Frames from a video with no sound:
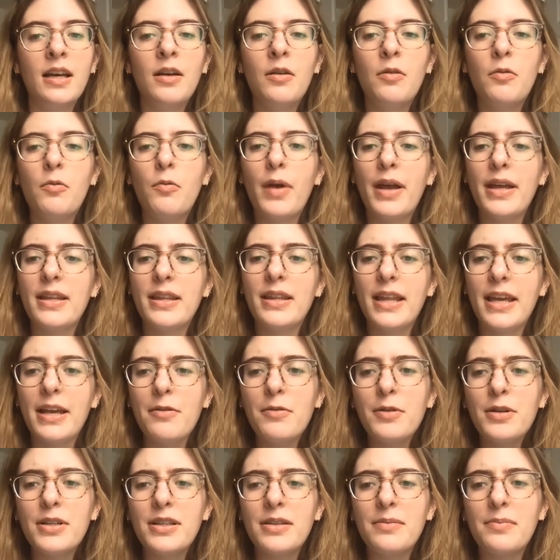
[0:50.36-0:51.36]
When they
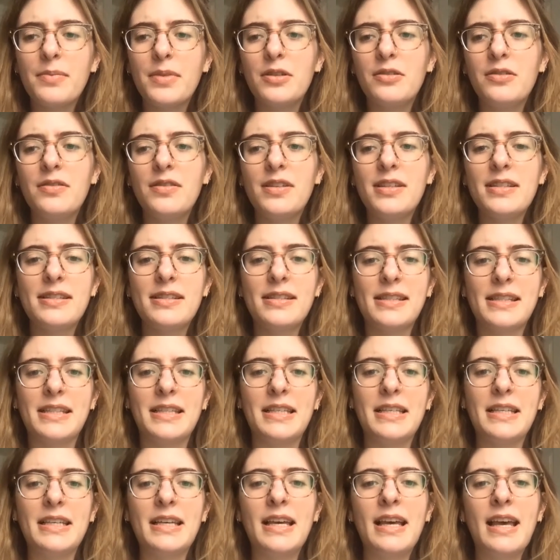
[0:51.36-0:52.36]
were in the middle of the
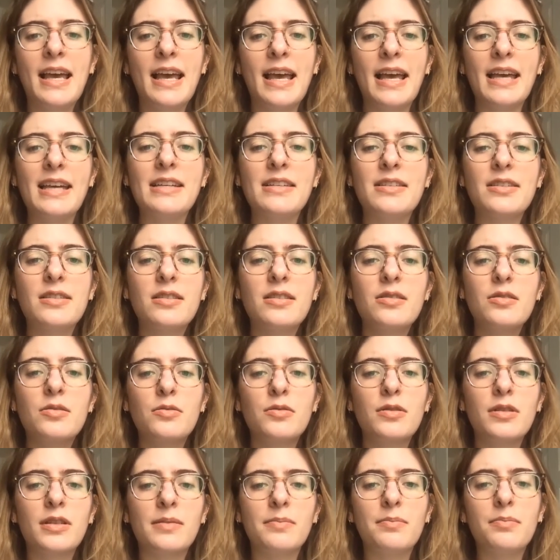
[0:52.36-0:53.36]
sea, a
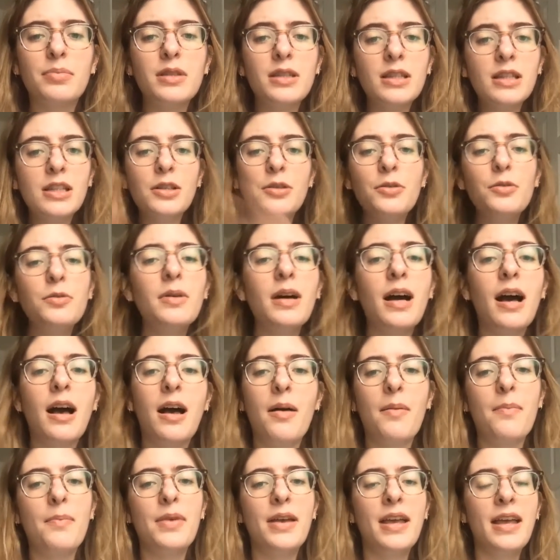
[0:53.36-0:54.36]
storm blew
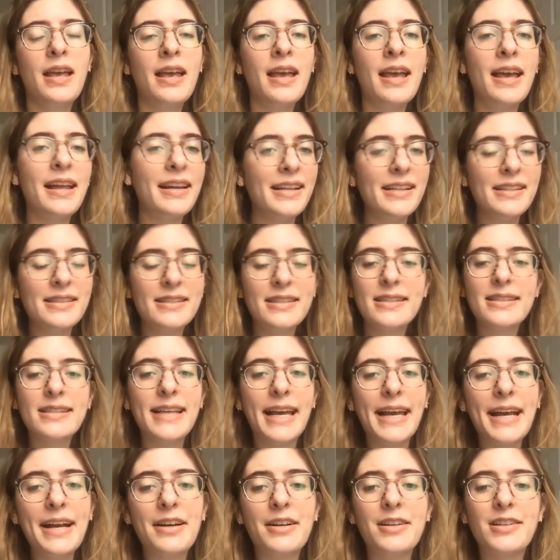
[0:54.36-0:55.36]
up and it
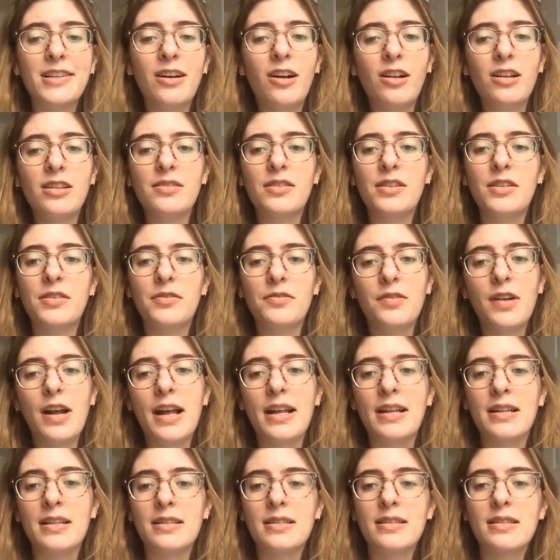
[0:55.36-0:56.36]
scared all of the
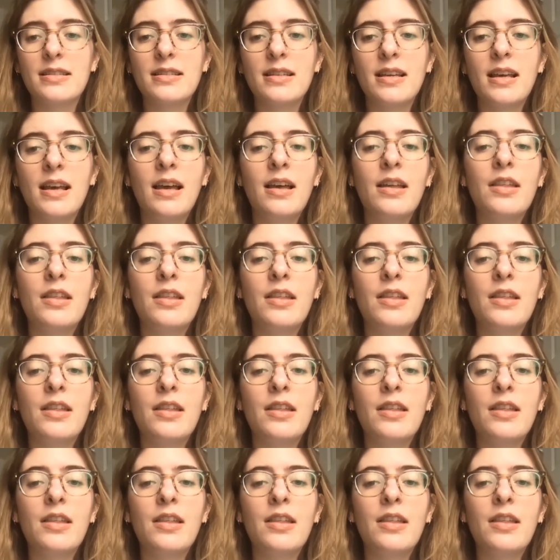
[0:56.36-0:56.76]
friends.